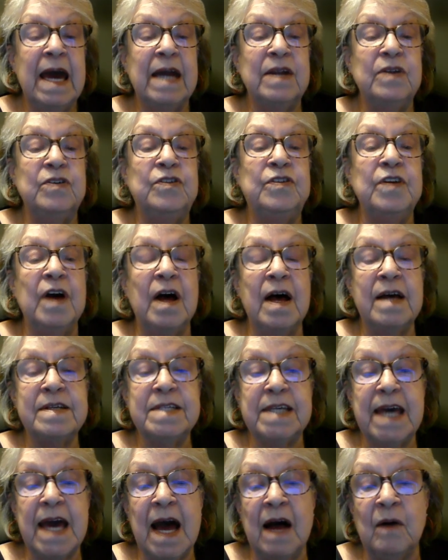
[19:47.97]
It
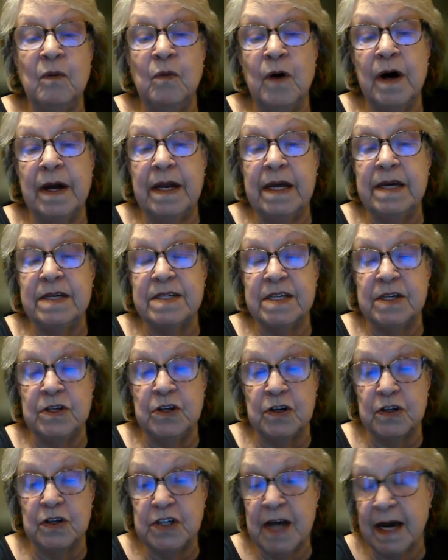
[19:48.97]
does count what
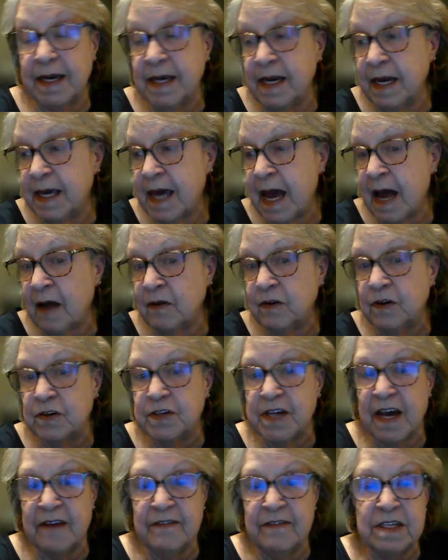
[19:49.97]
is in your checking
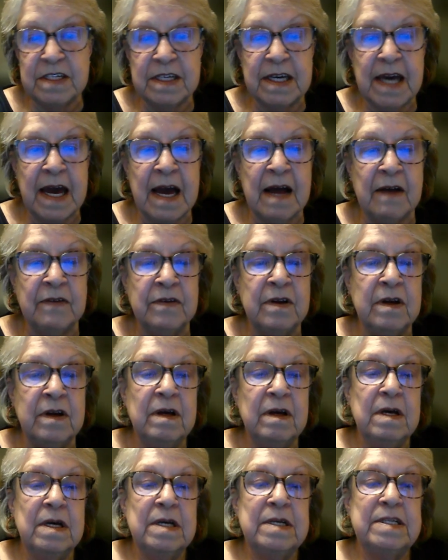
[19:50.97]
account, your savings
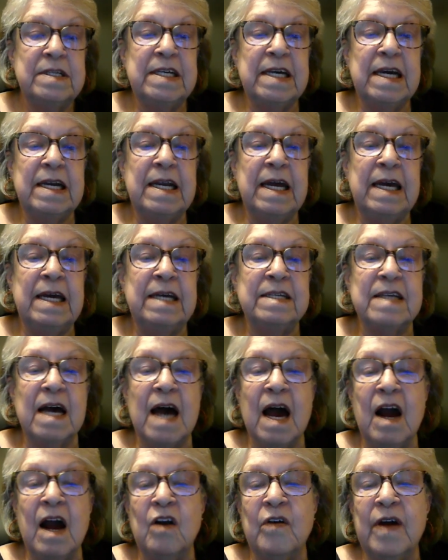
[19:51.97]
account,
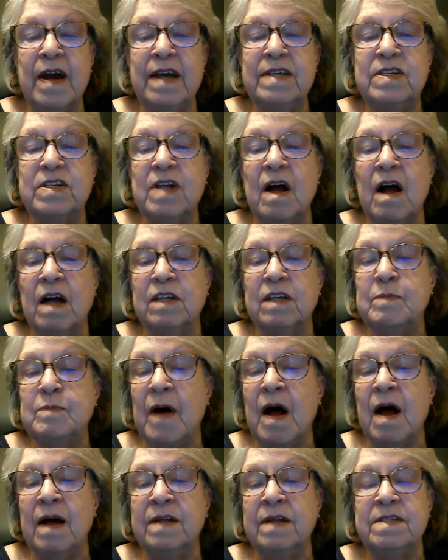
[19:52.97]
CDs, IRA,
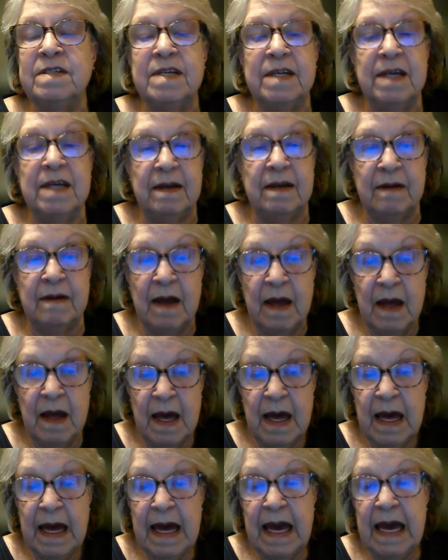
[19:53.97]
stocks, bonds,
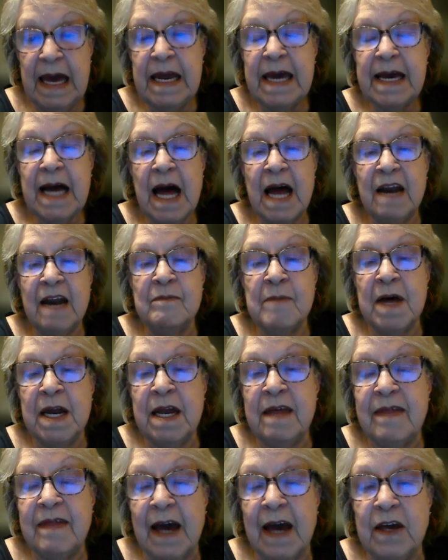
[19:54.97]
any kind
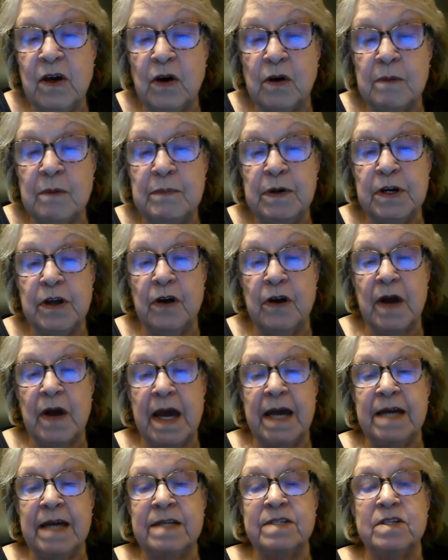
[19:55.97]
of money that you can put
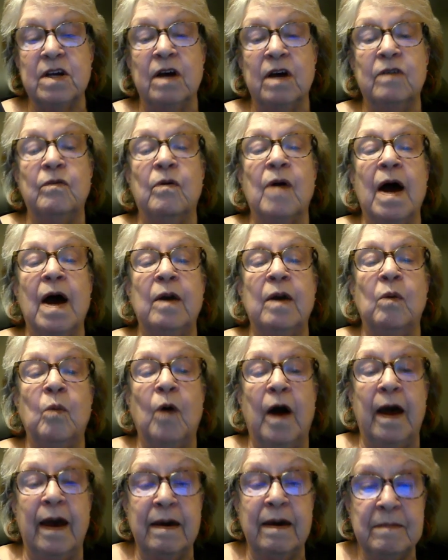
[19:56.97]
your hands on right
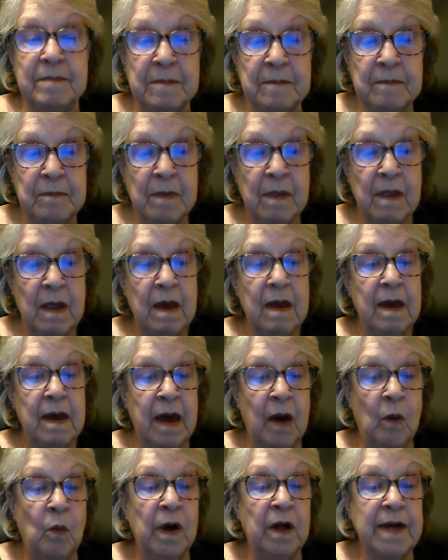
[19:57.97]
away,
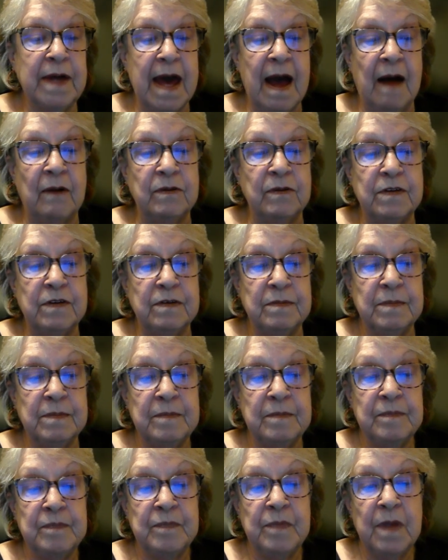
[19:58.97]
it will count.